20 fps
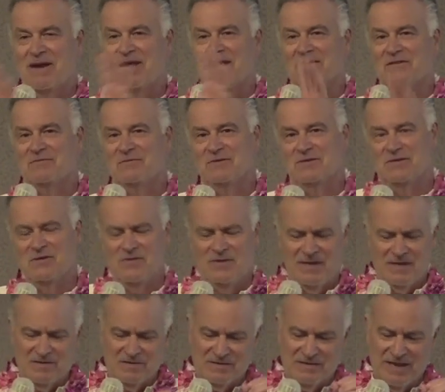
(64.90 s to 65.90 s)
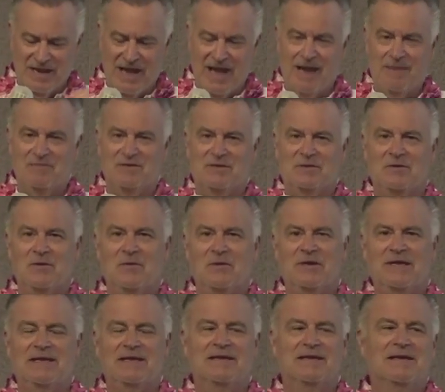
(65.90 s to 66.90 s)
else was doing. He goes,
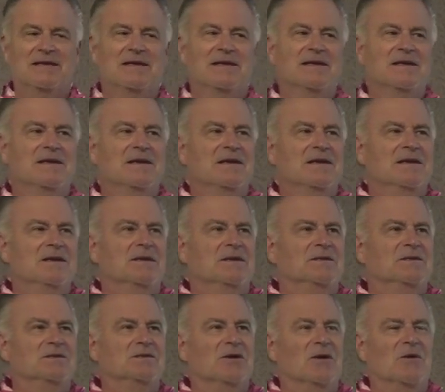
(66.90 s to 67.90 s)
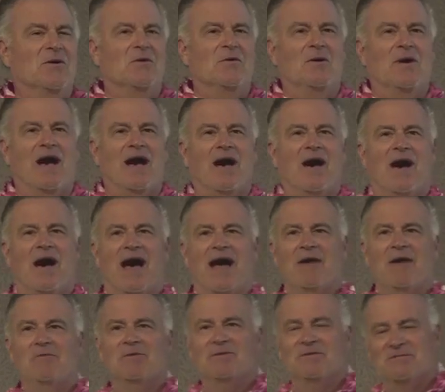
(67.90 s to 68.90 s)
Absolutely. So I
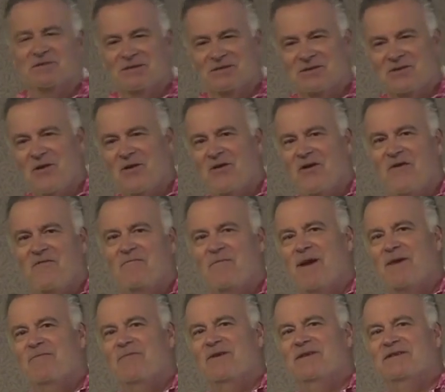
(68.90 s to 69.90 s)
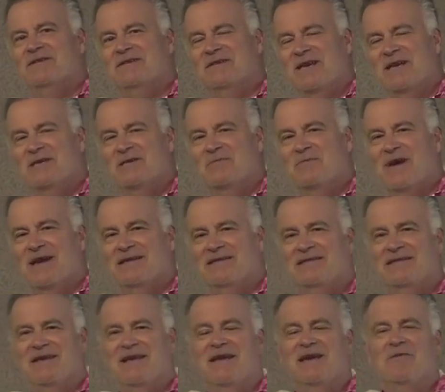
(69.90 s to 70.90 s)
will start off my presentation by
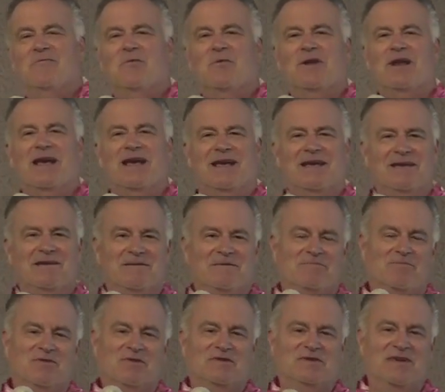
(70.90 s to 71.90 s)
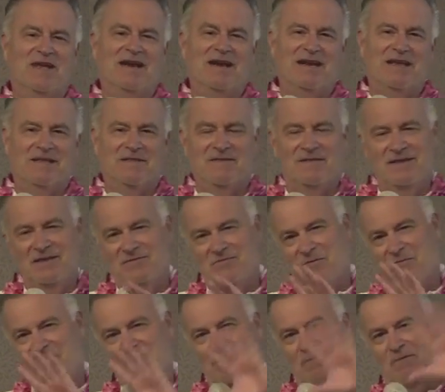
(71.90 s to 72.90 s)
saying when I presented it, and these were
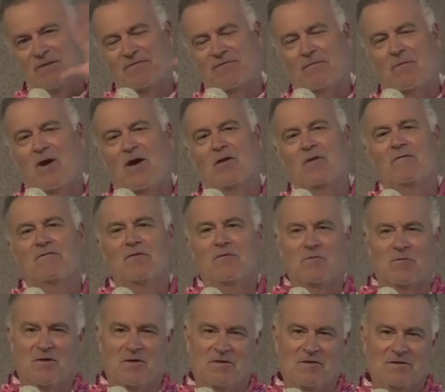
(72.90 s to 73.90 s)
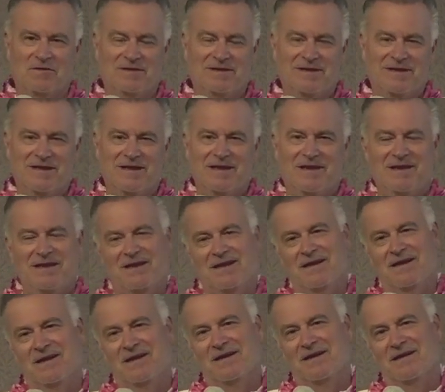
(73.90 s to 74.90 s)
people from all over the world,
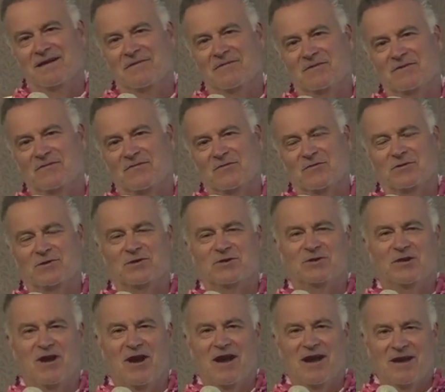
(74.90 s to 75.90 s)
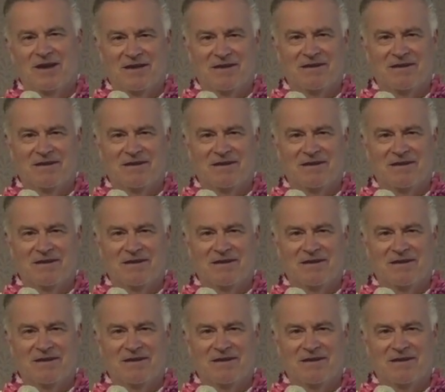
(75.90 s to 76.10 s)
uh, it was first shock